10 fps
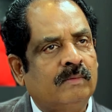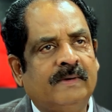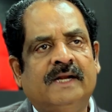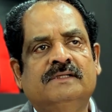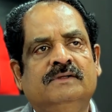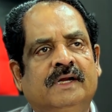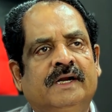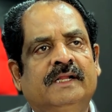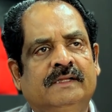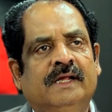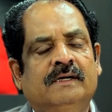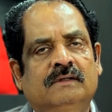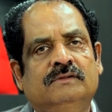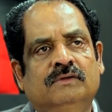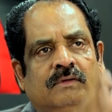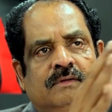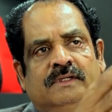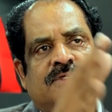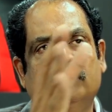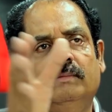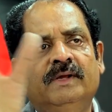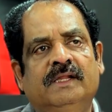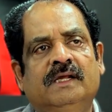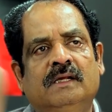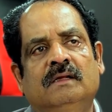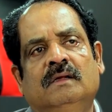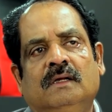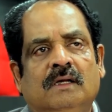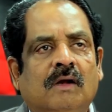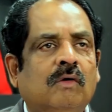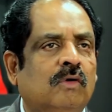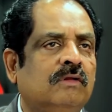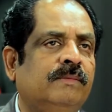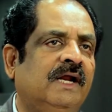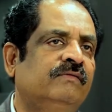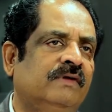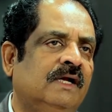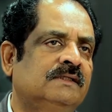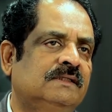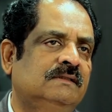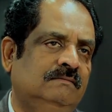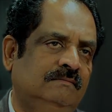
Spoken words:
plans to get in there. So this will be the growth plan for us.